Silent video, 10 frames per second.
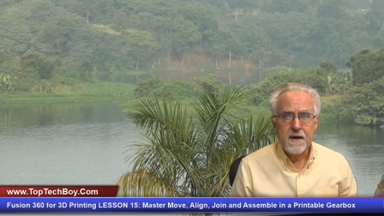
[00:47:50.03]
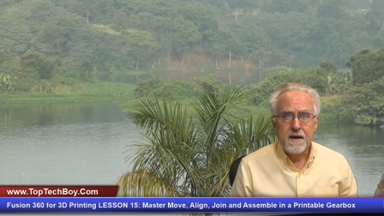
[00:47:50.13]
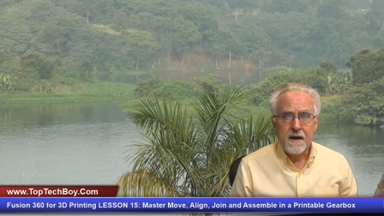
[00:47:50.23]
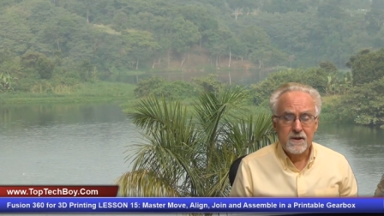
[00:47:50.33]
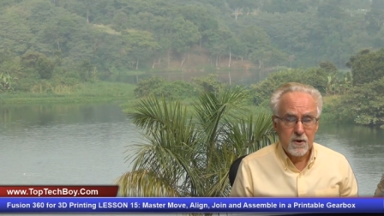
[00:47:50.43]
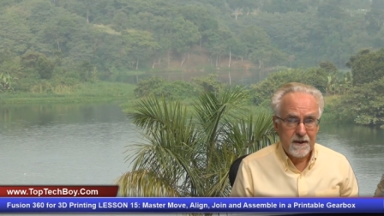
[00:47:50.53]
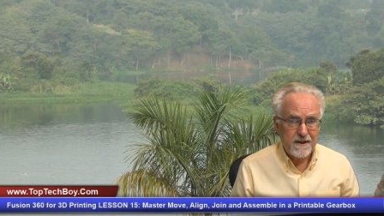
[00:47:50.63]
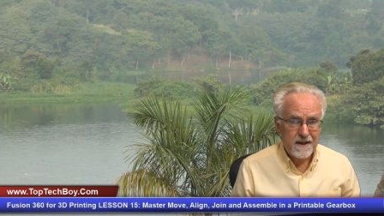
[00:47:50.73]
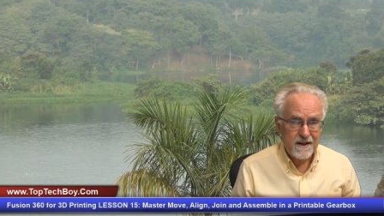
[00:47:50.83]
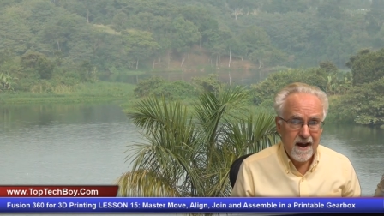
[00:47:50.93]
And so I
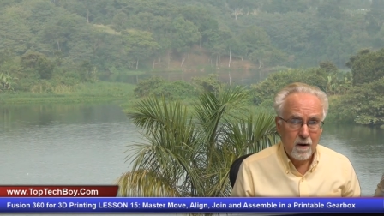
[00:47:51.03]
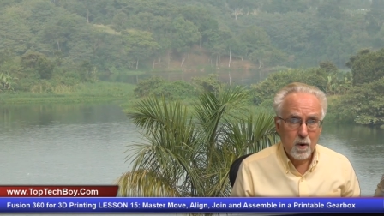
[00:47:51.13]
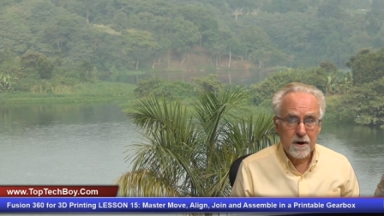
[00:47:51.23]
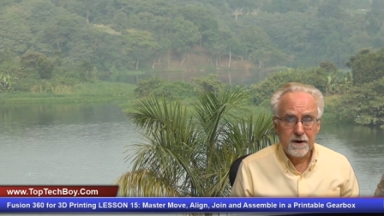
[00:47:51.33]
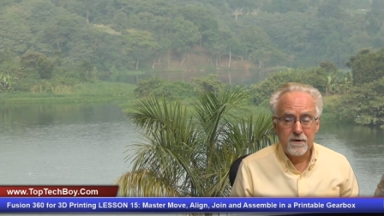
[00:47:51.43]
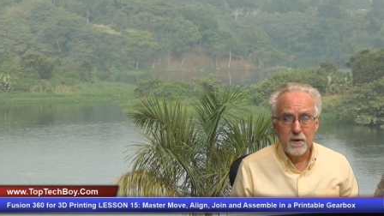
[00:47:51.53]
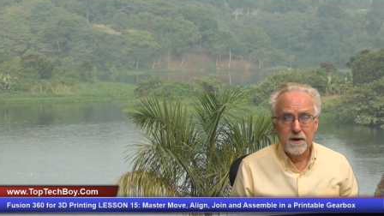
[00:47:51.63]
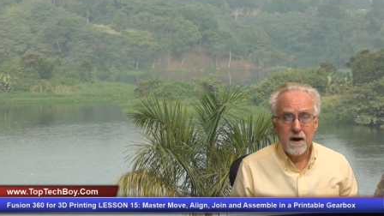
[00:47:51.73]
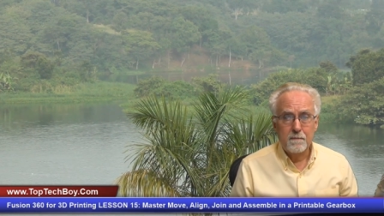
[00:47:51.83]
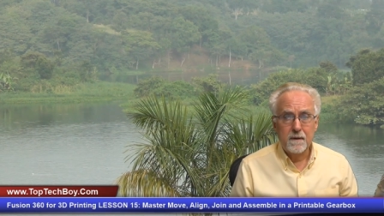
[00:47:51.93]
think now we're going to do a
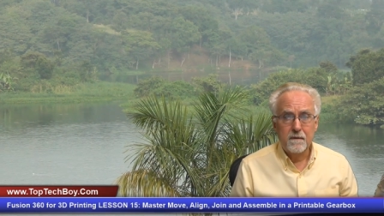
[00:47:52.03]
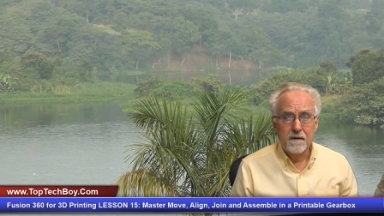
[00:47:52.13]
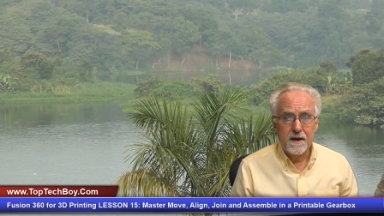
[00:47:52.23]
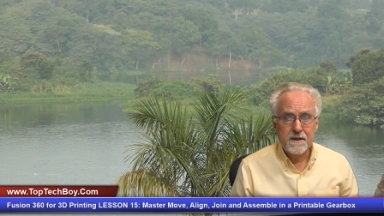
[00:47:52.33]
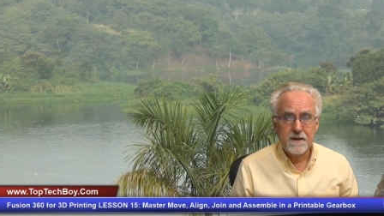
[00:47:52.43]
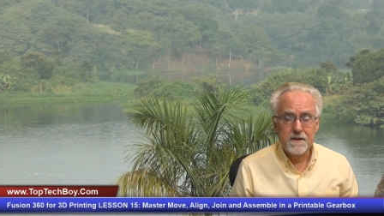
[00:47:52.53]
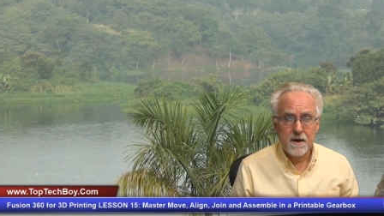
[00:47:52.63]
couple of lessons